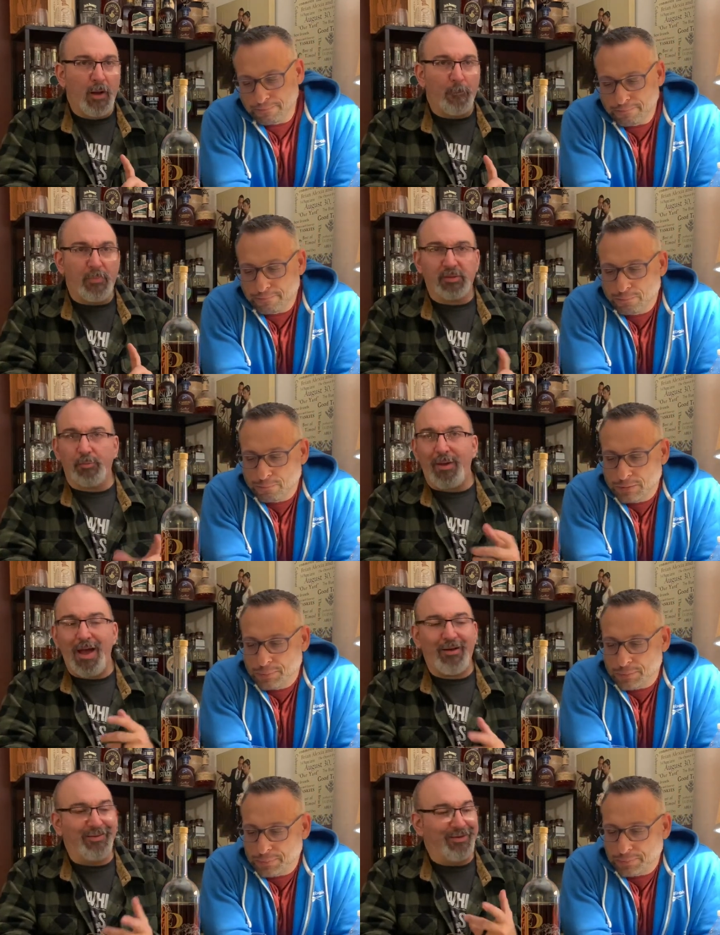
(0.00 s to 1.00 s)
Speaker 1: but the
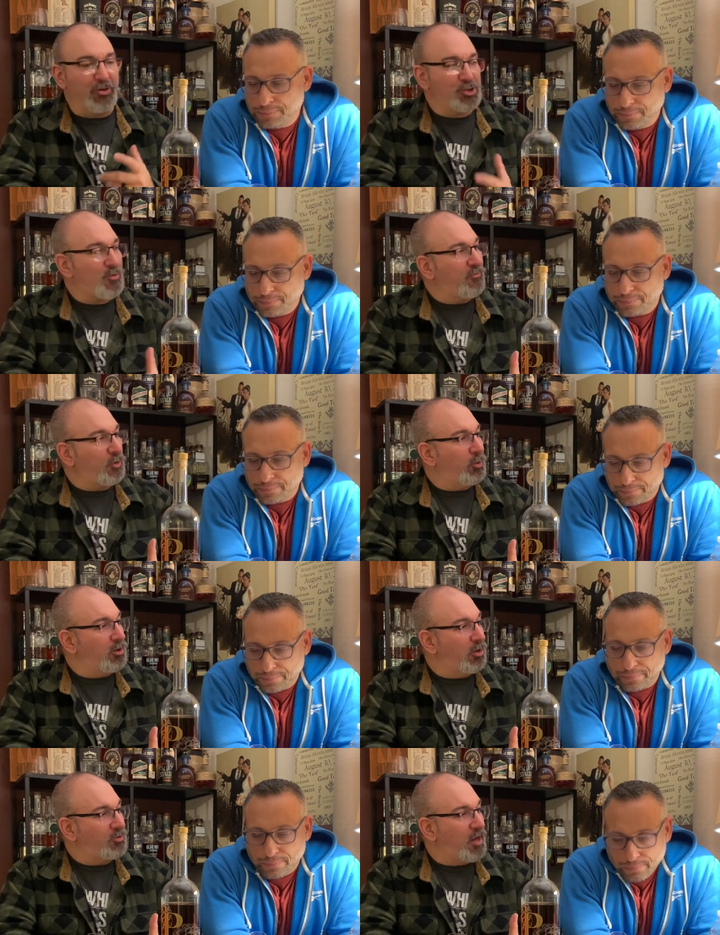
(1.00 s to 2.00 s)
palate lingers around for a really
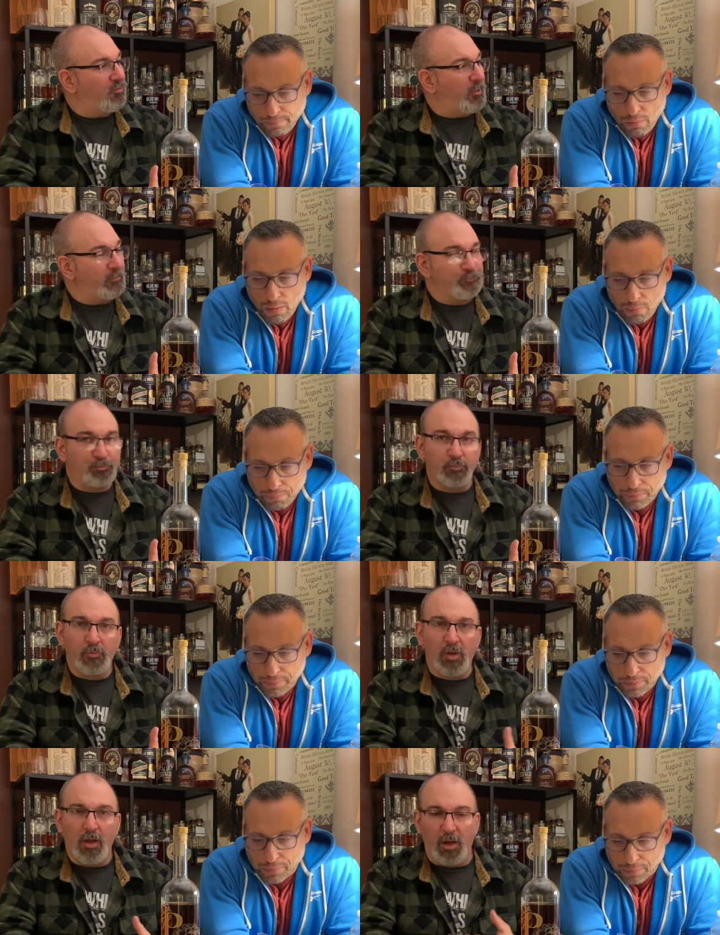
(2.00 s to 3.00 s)
long time for me.
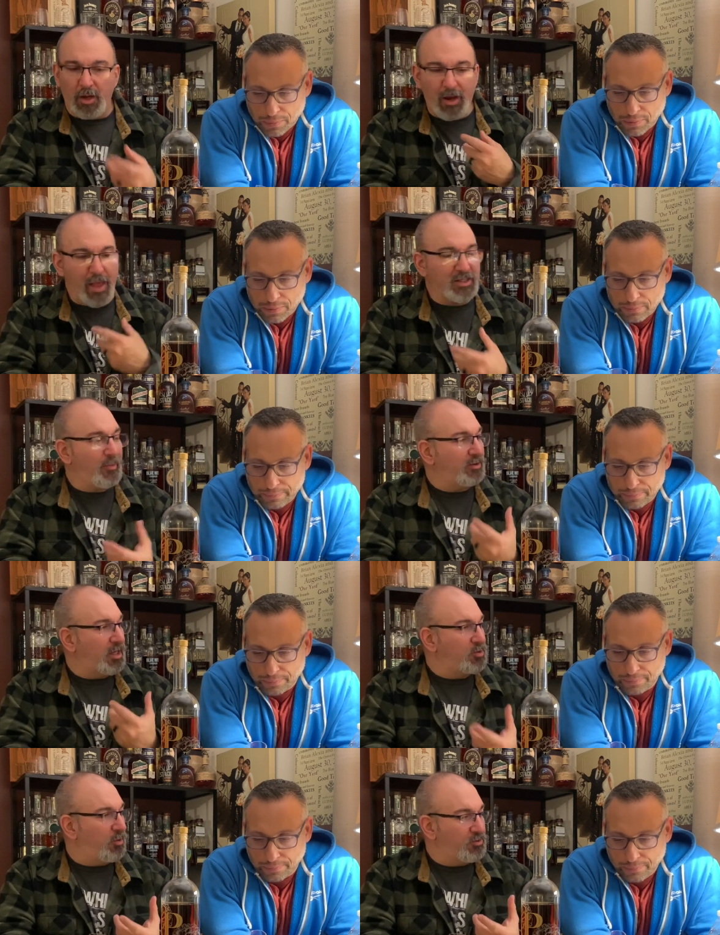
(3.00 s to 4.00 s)
It hangs in my
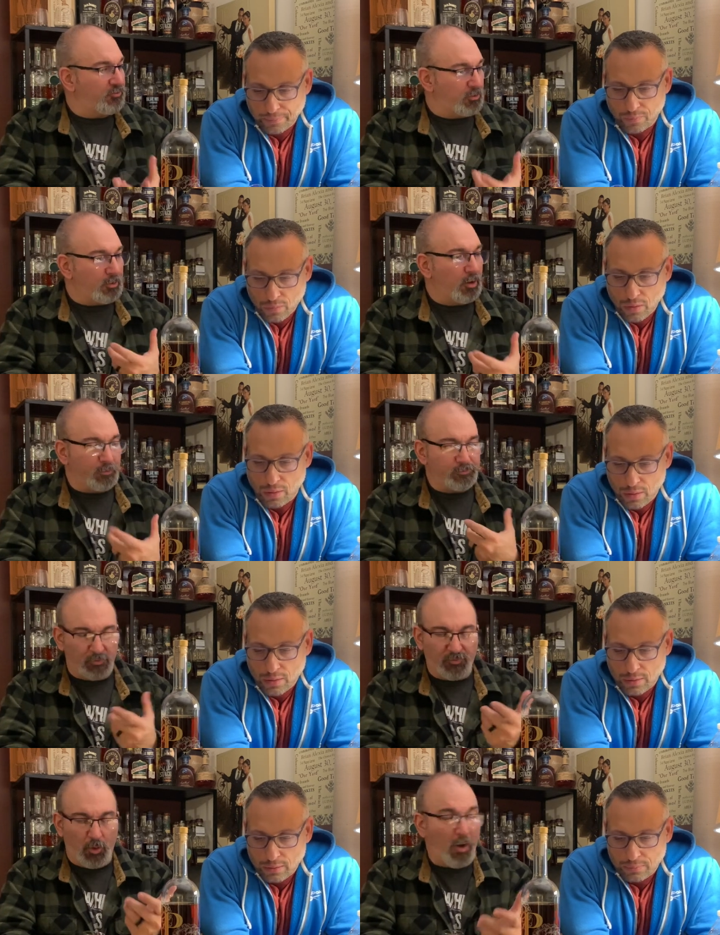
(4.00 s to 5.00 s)
taste buds for uh,
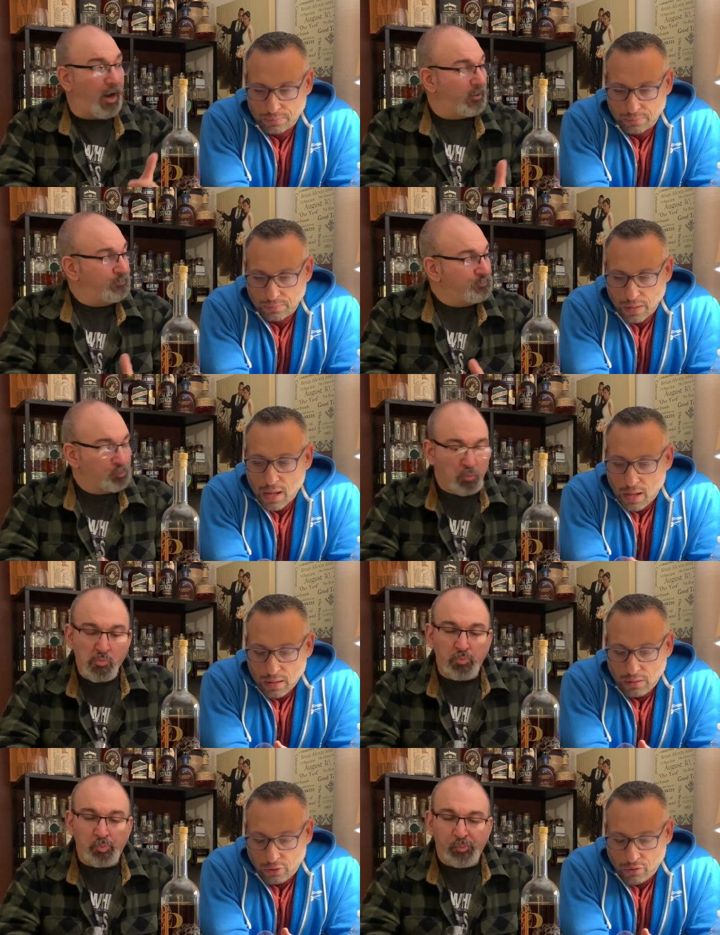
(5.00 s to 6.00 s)
for a while.
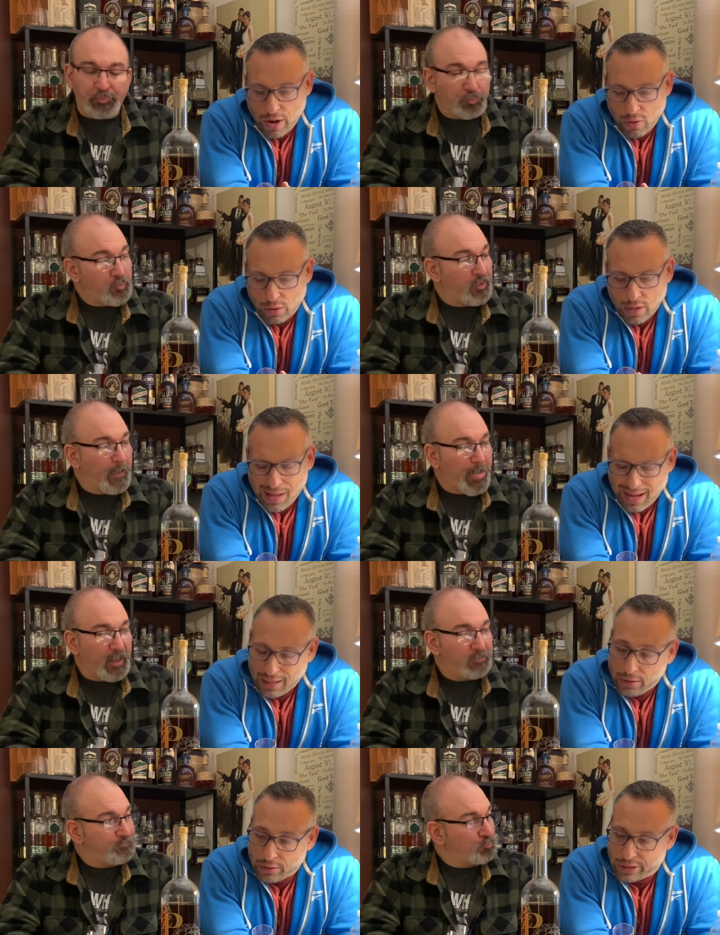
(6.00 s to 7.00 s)
Speaker 2: Little dry oak. I get a
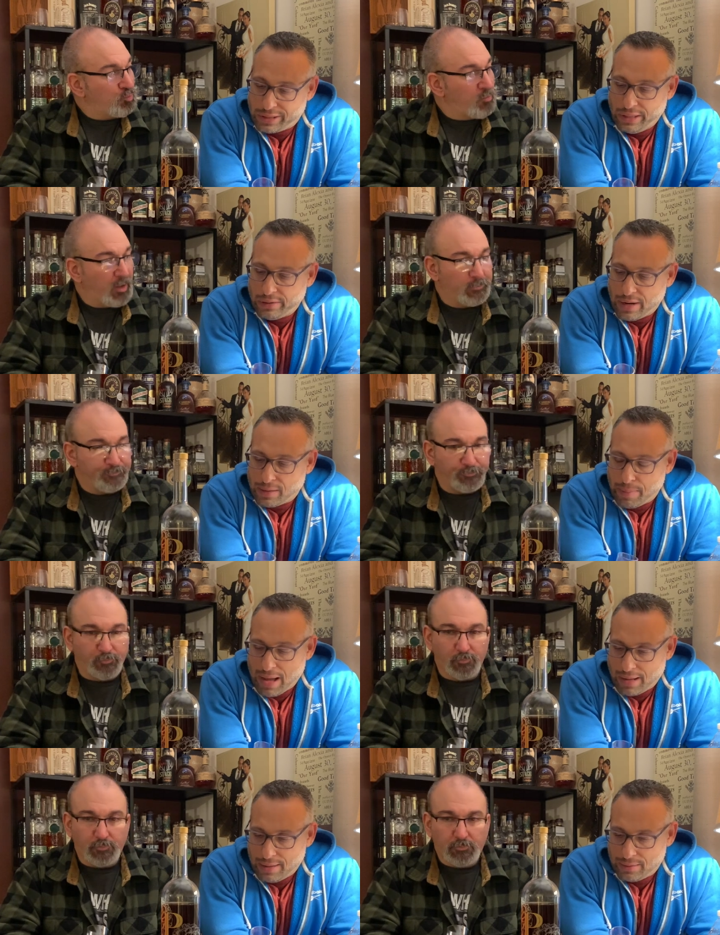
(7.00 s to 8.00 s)
little cedar at the
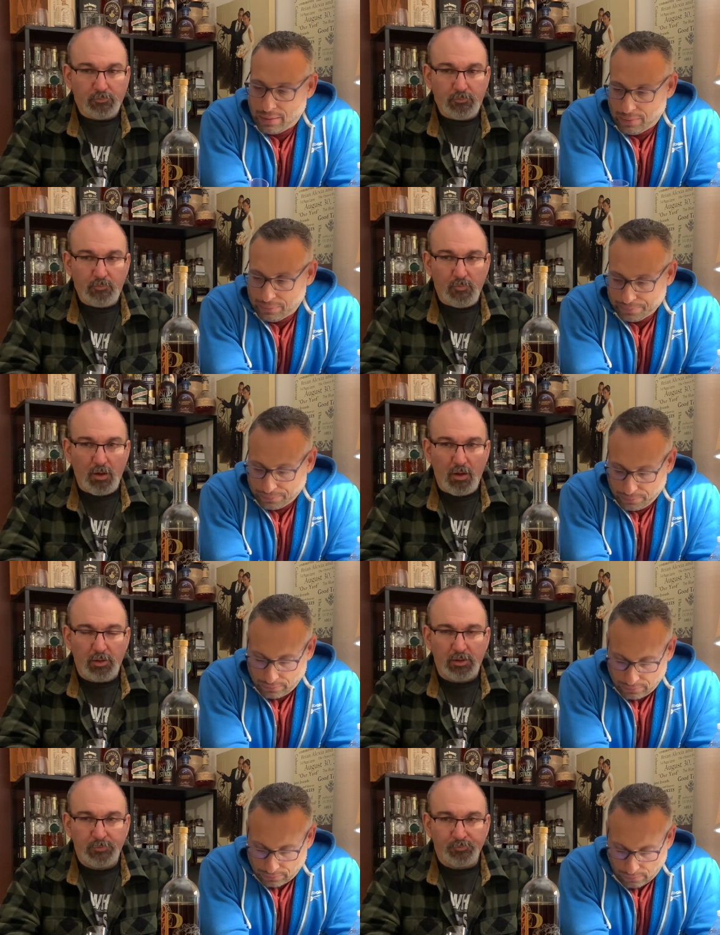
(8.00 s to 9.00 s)
back end too.
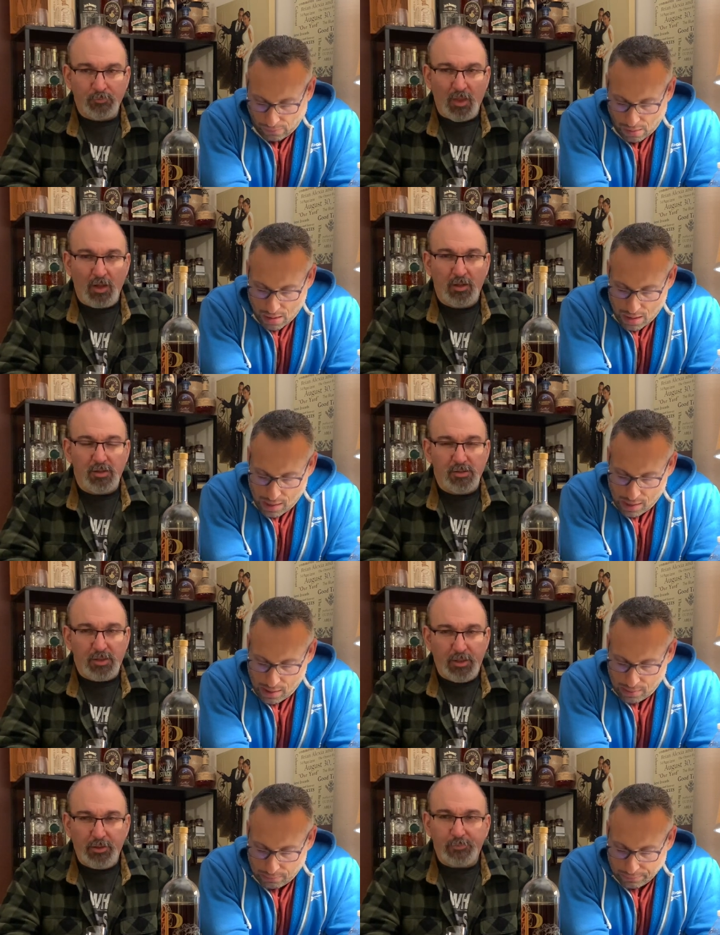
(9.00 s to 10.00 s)
Um,
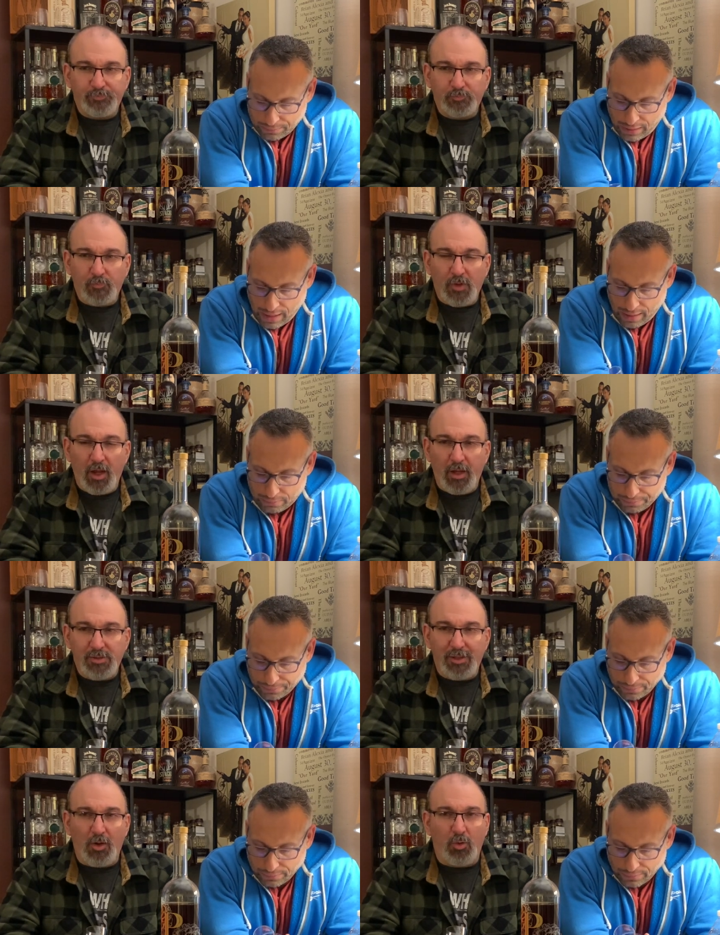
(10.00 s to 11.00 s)
cedar? Yeah.
Speaker 1: I can
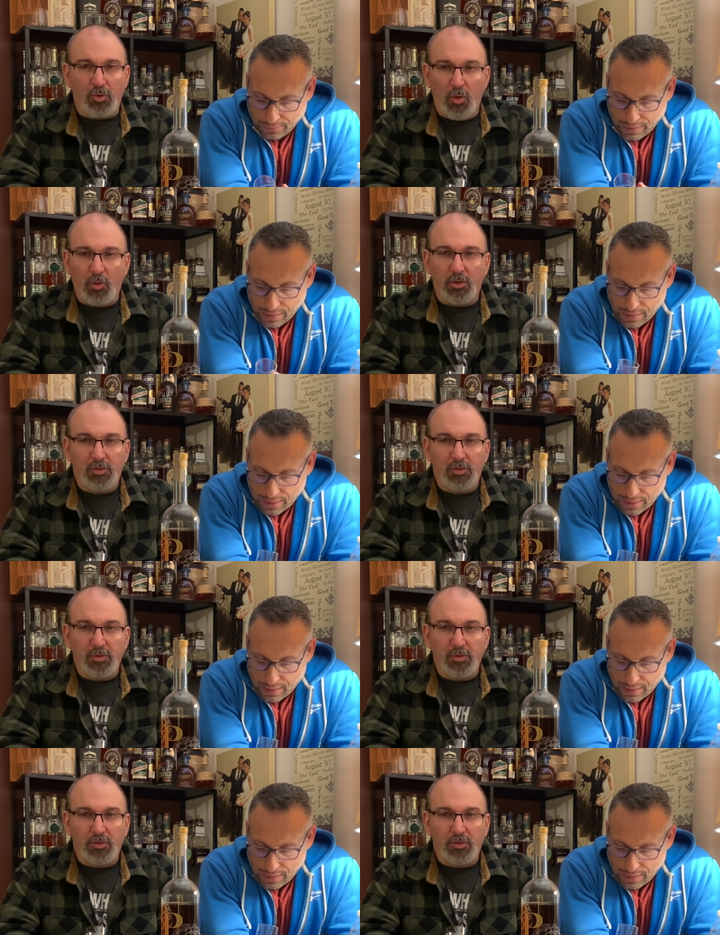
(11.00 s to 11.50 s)
see an old oak,